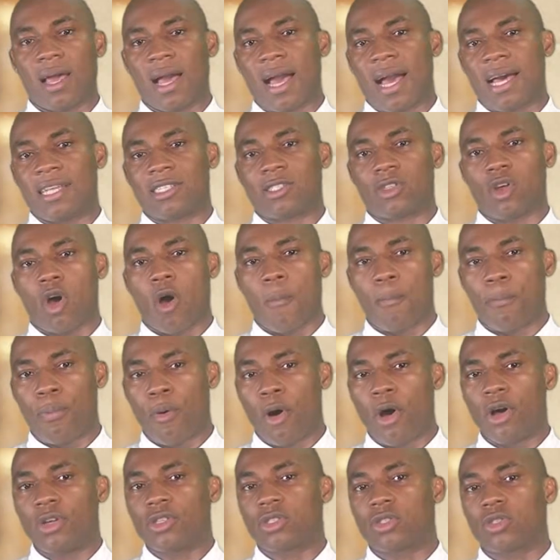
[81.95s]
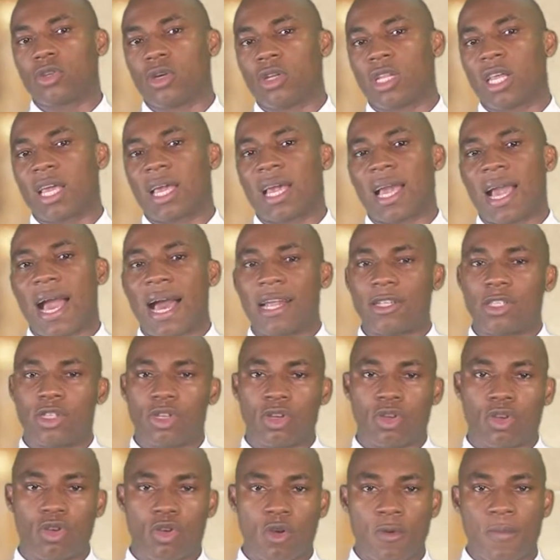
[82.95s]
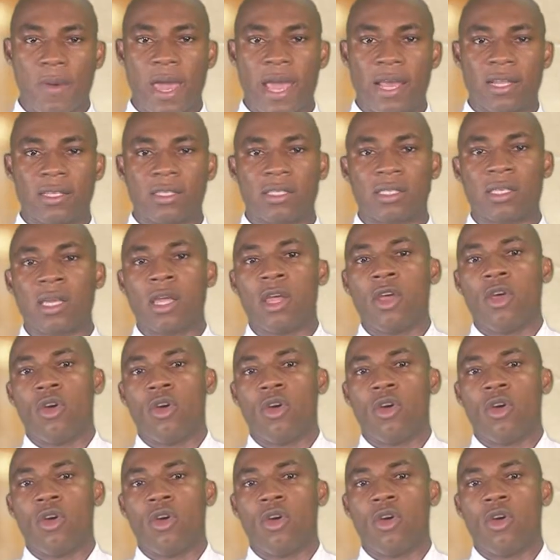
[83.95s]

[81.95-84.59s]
as opposed to the catechumens